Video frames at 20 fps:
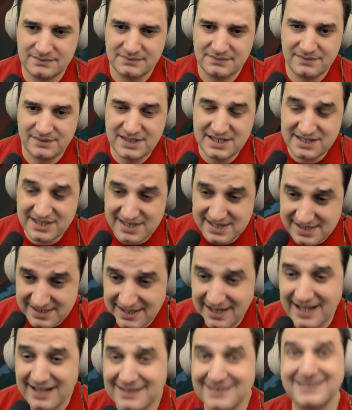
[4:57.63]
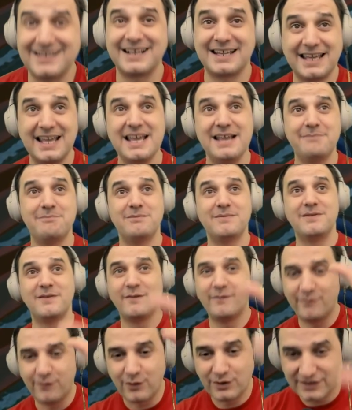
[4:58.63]
This is not the game
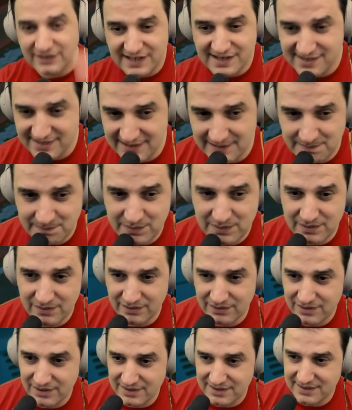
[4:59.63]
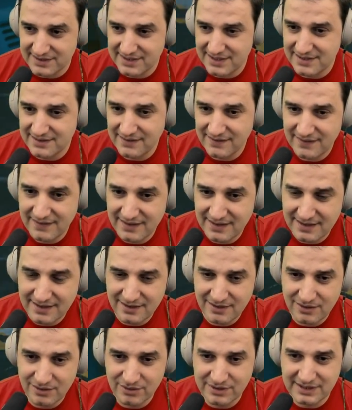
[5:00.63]
for this CPU, you understand?
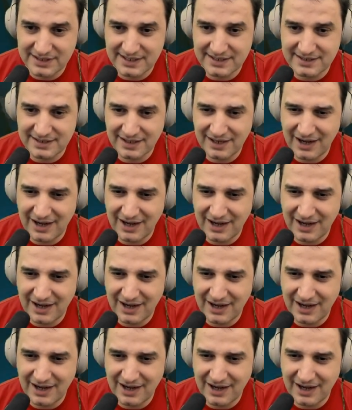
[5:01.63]
Look at that.